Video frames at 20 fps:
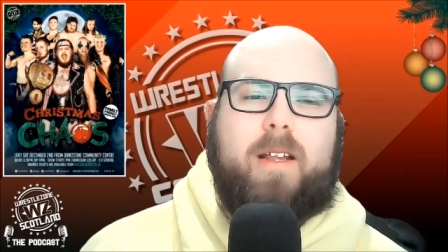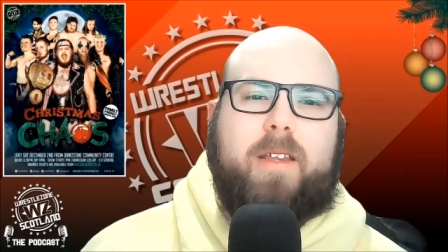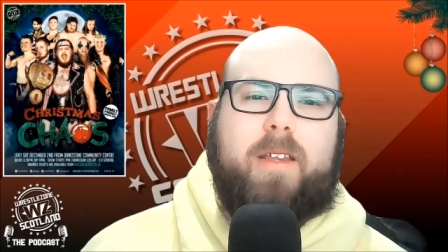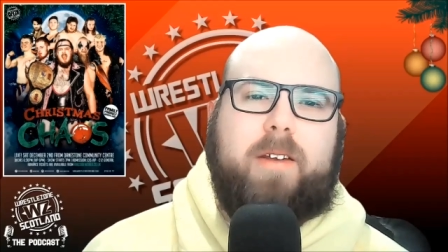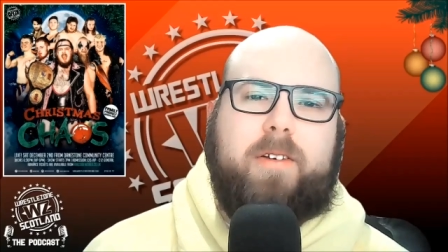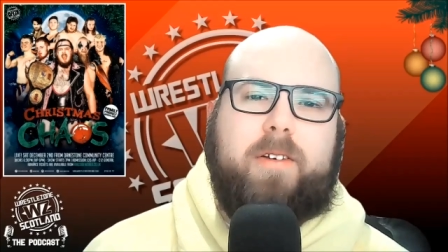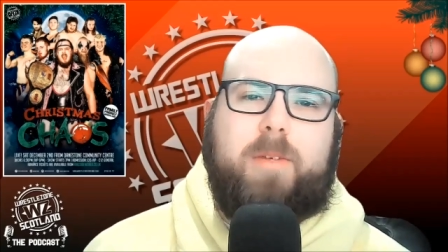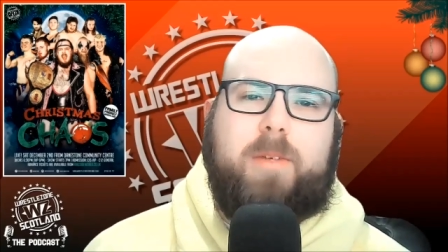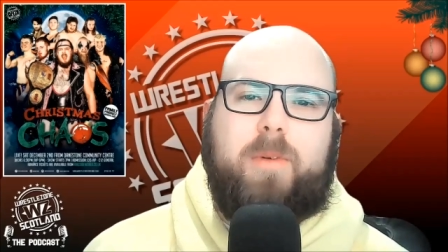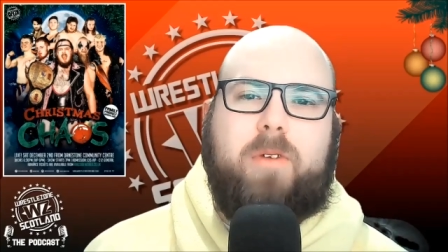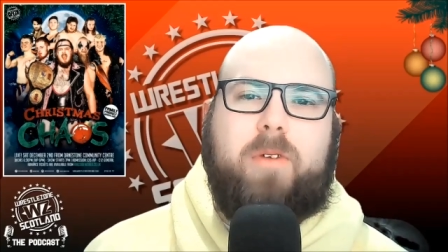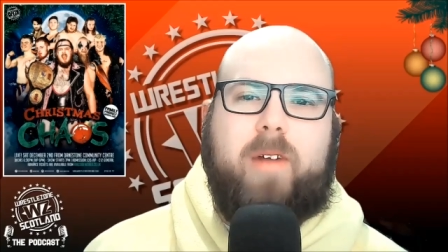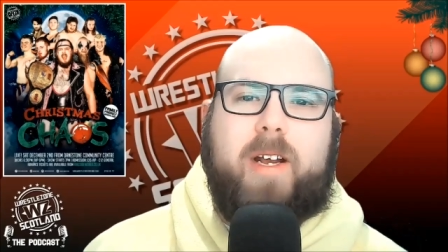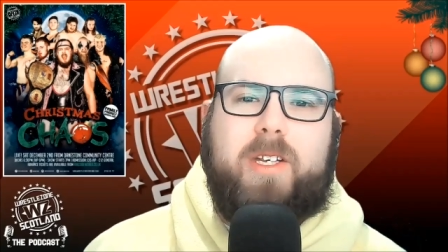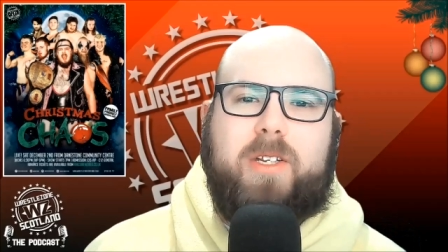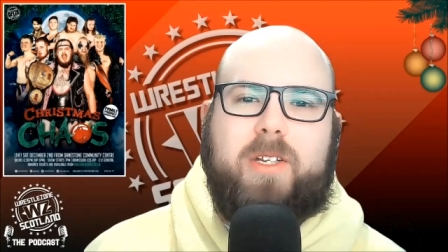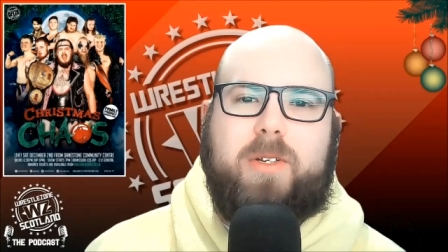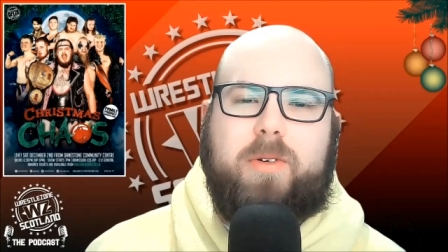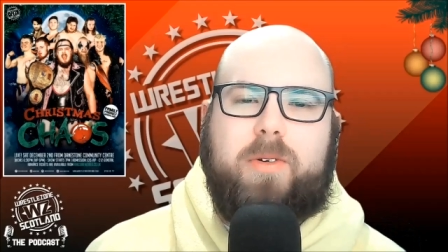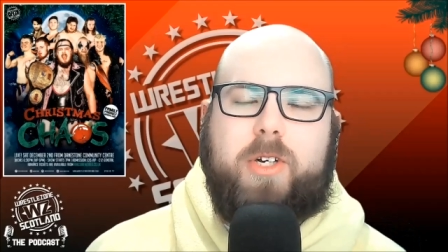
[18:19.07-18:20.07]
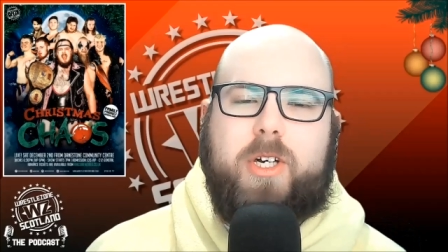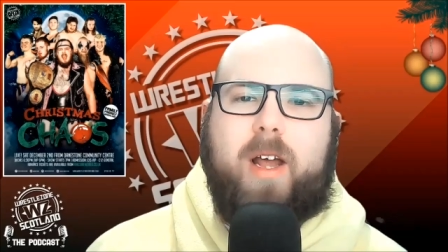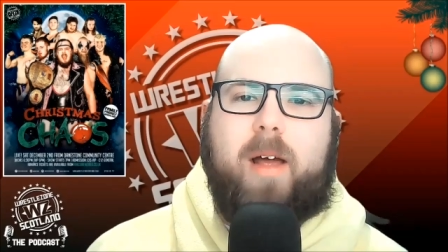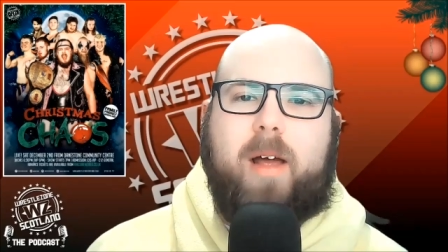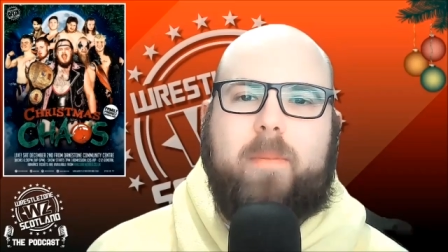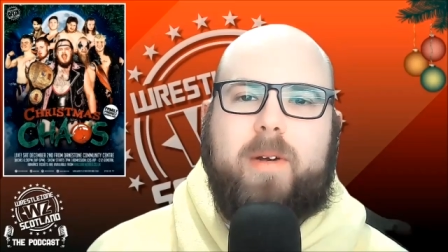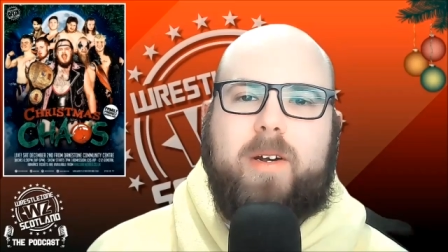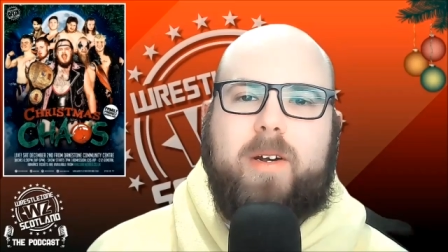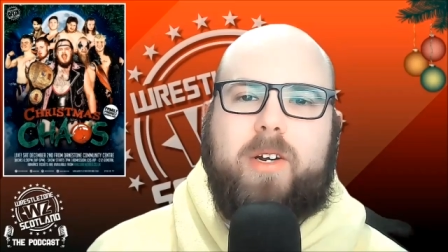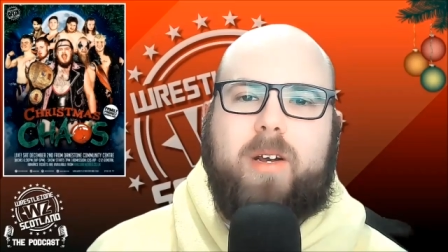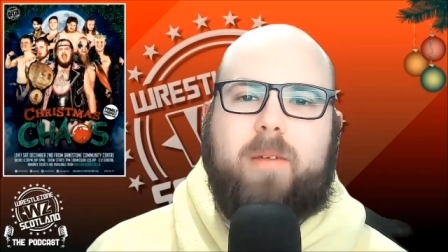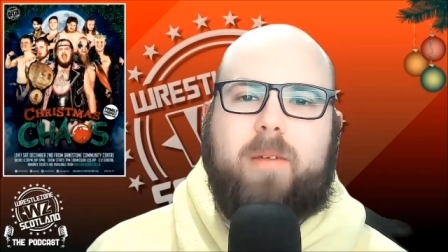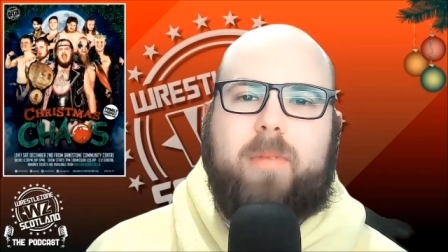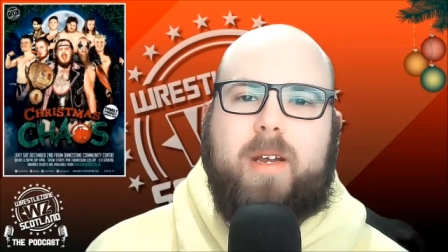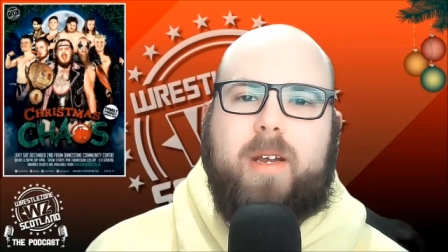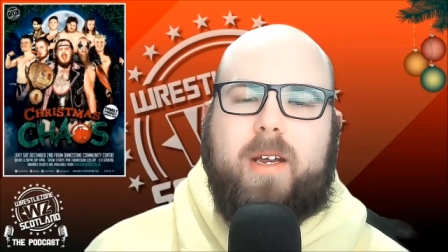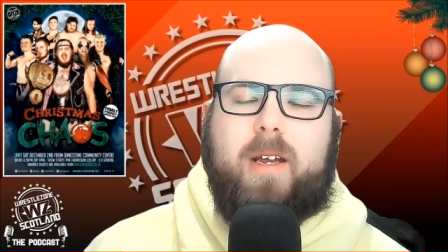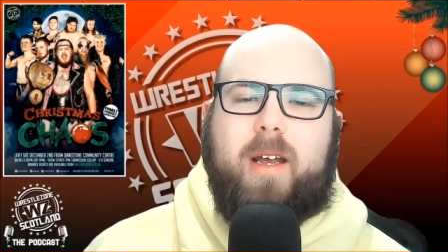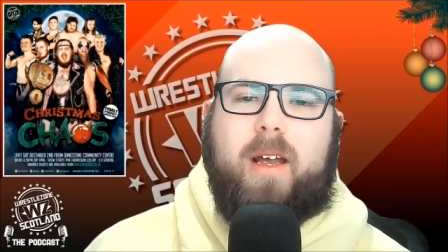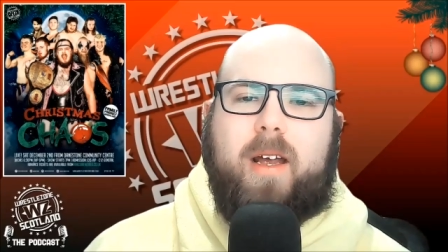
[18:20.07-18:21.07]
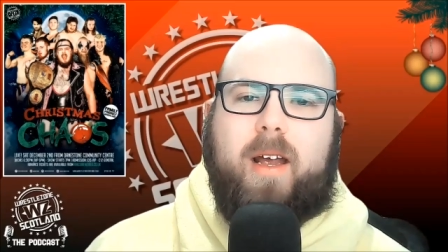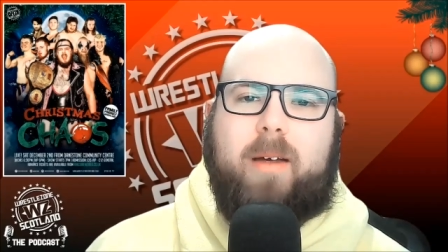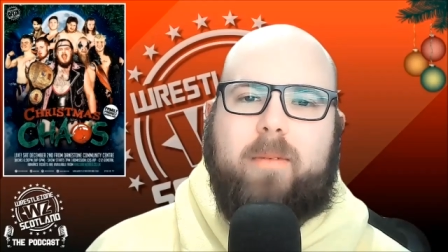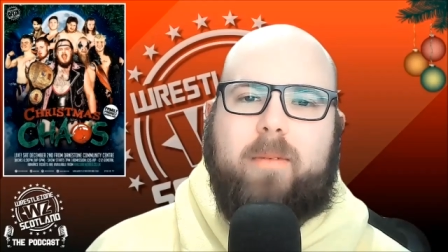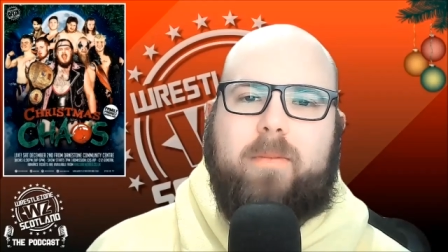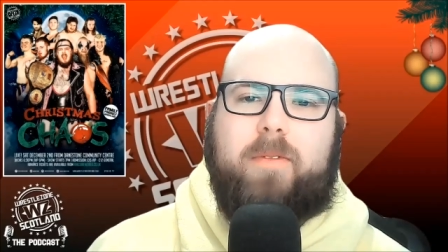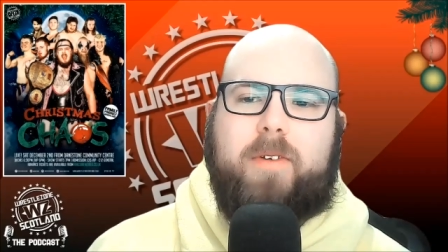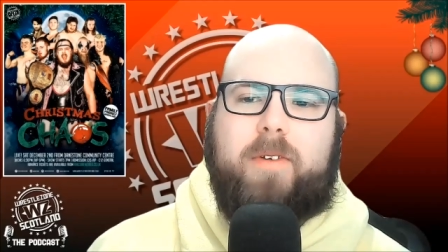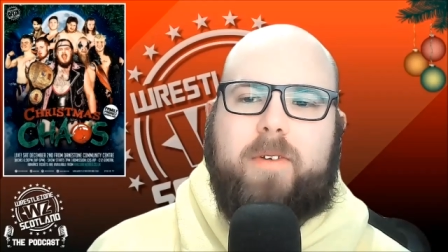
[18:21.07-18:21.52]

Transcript: Undisputed WrestleZone Championship uh,